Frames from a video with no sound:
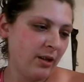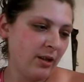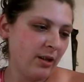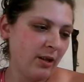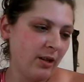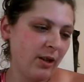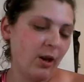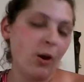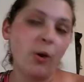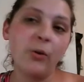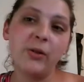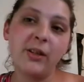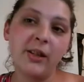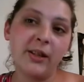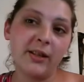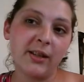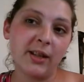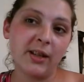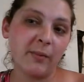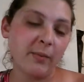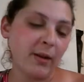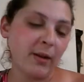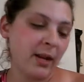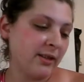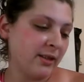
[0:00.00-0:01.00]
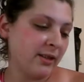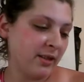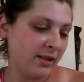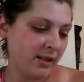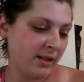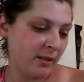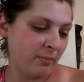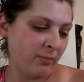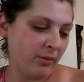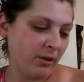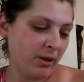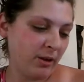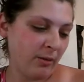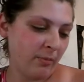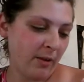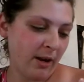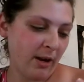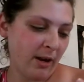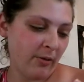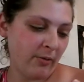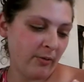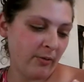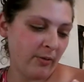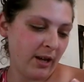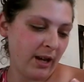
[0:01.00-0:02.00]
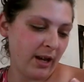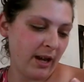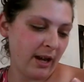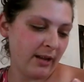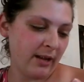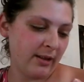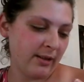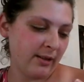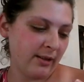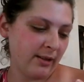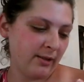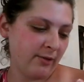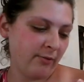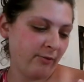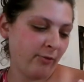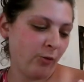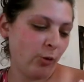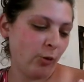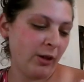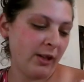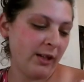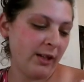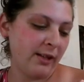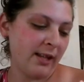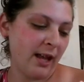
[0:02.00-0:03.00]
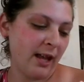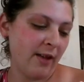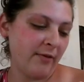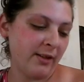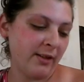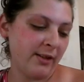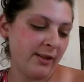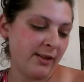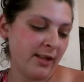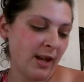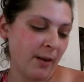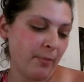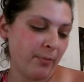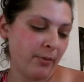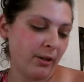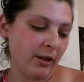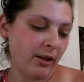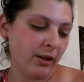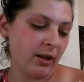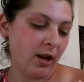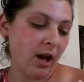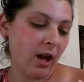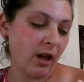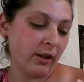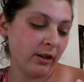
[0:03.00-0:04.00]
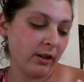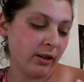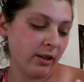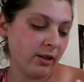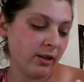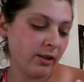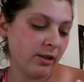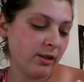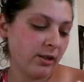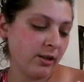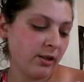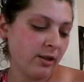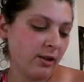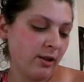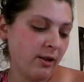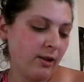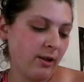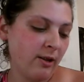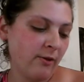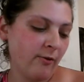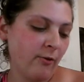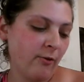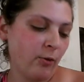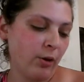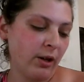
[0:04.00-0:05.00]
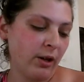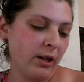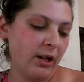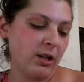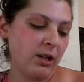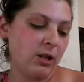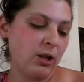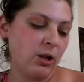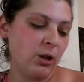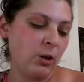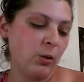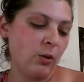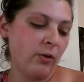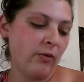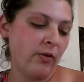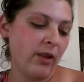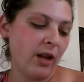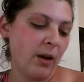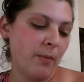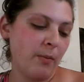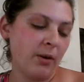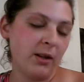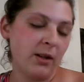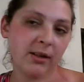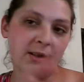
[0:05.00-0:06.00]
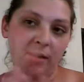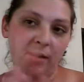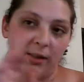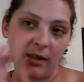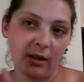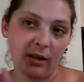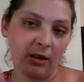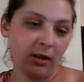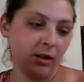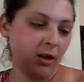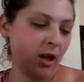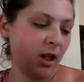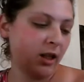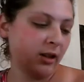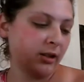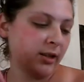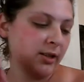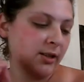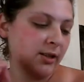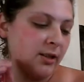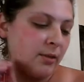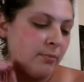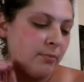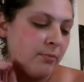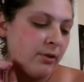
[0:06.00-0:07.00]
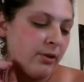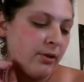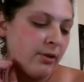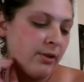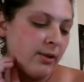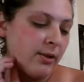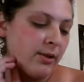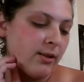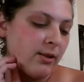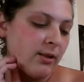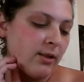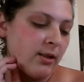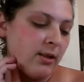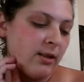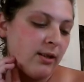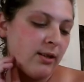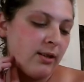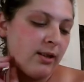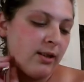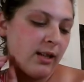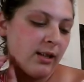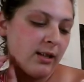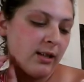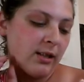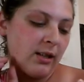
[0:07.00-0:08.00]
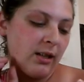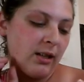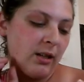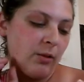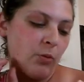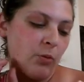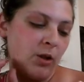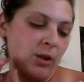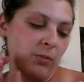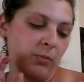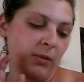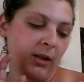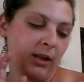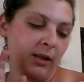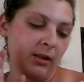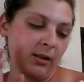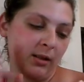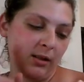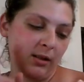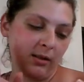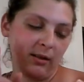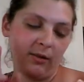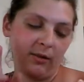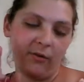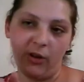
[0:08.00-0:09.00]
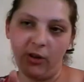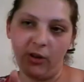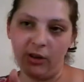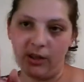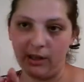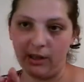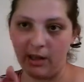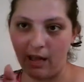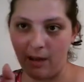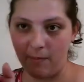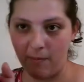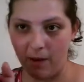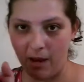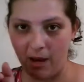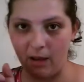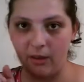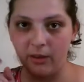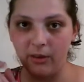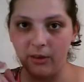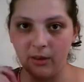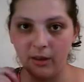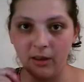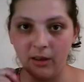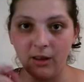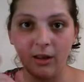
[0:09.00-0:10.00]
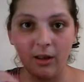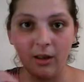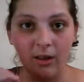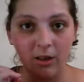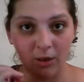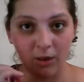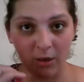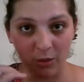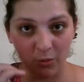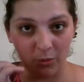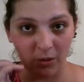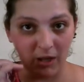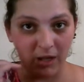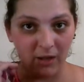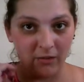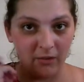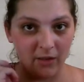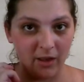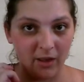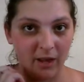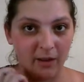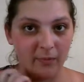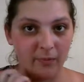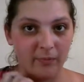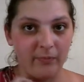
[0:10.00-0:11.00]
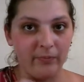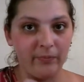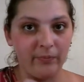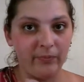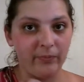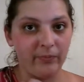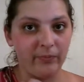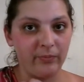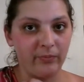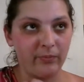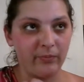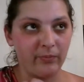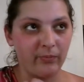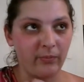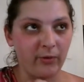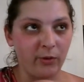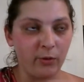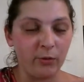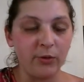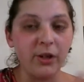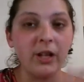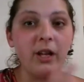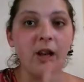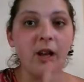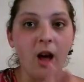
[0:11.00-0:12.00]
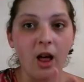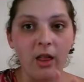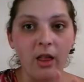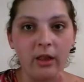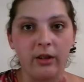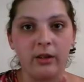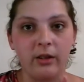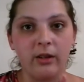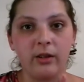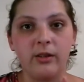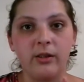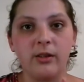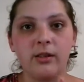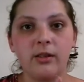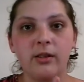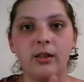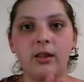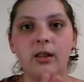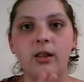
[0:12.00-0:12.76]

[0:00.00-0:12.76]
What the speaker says: Cozy Stump has a similar amount. It has 47 separate colors. 42 of them are single color symbols. 16, which means if you did that math, 3 of them, 3 colors,